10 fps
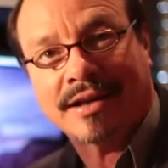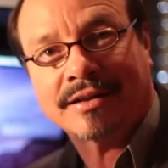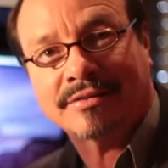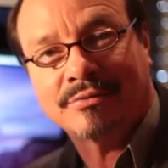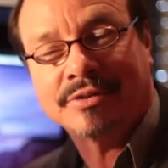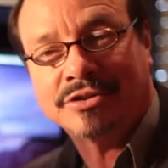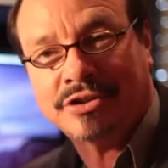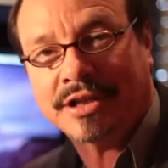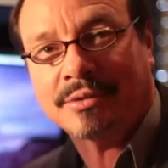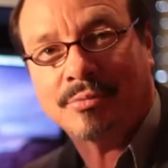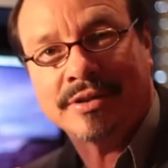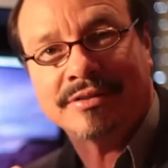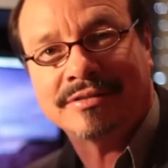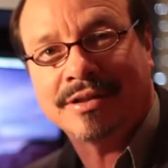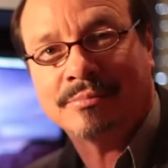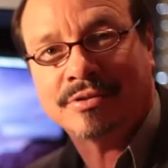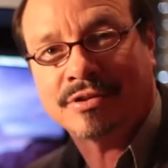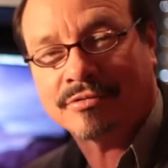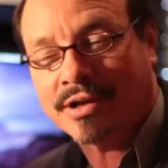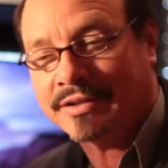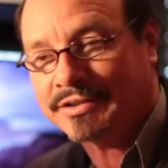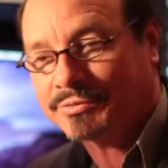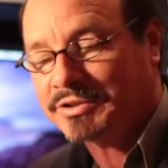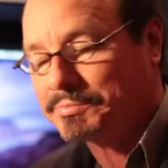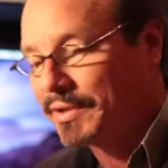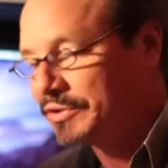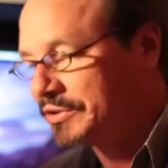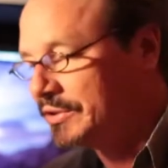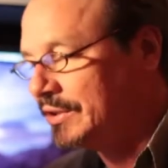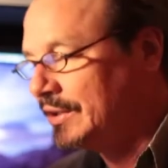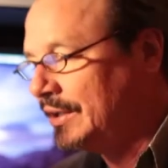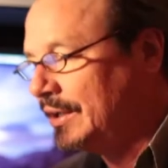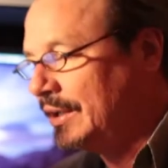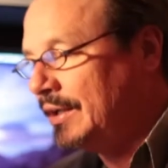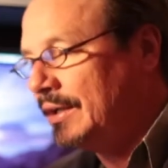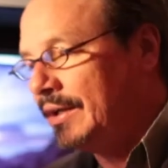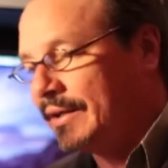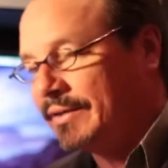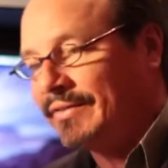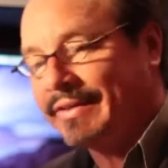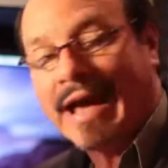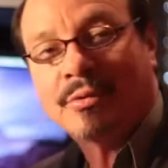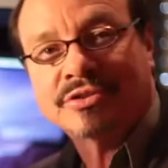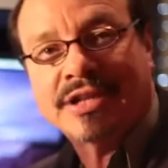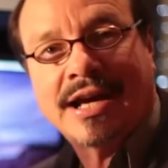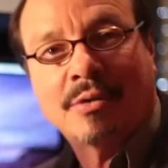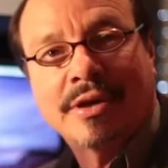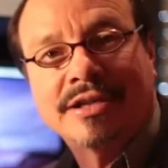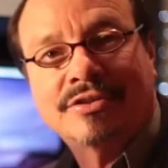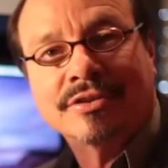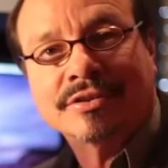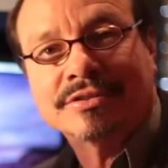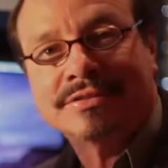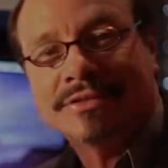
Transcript: like when Jacob went up to Haran in this week's Parsha. That was the highway he took.